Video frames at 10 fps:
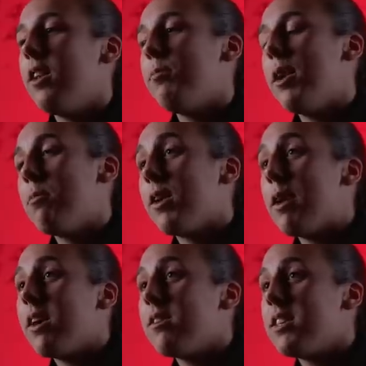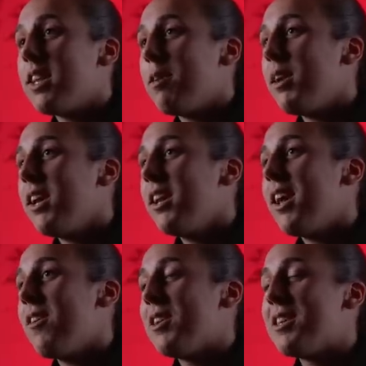People came down to see me.
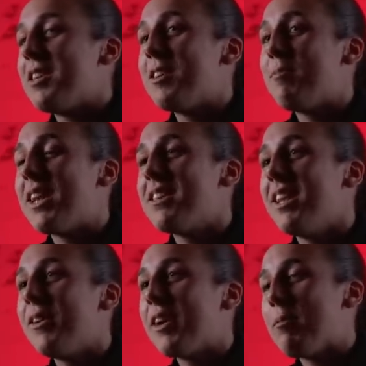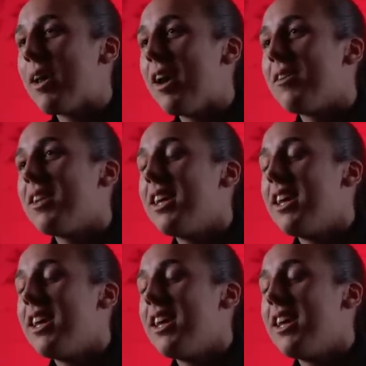For instance, Mads and Lil came down,